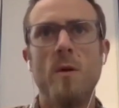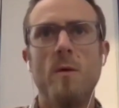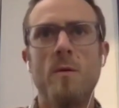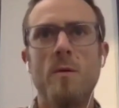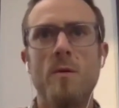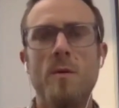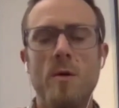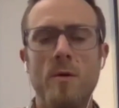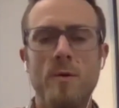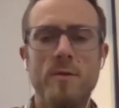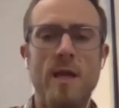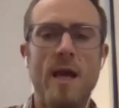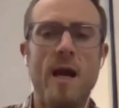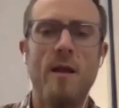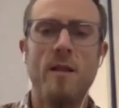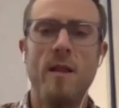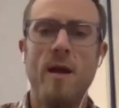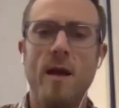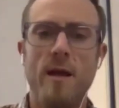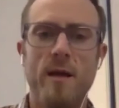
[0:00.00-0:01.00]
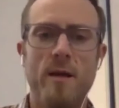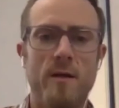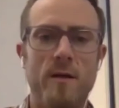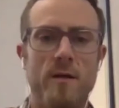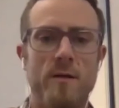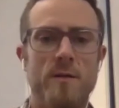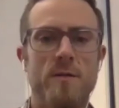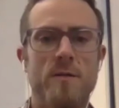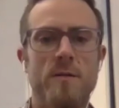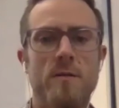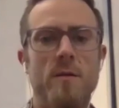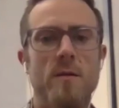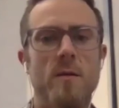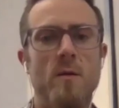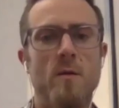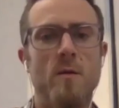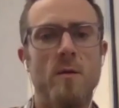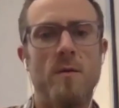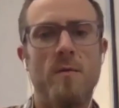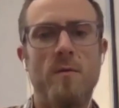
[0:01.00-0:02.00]
those outliers,
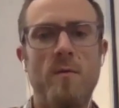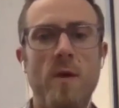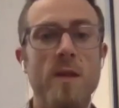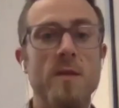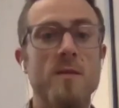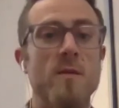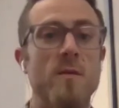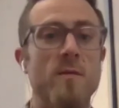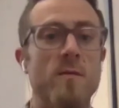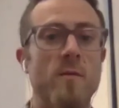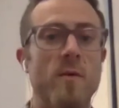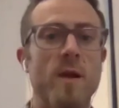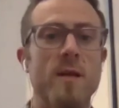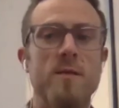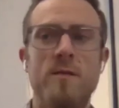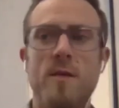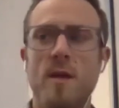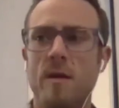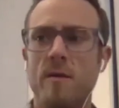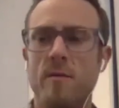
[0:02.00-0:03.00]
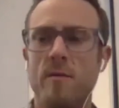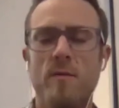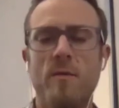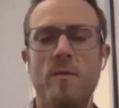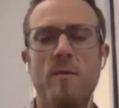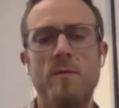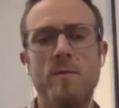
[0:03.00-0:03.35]
the friends of friends kind of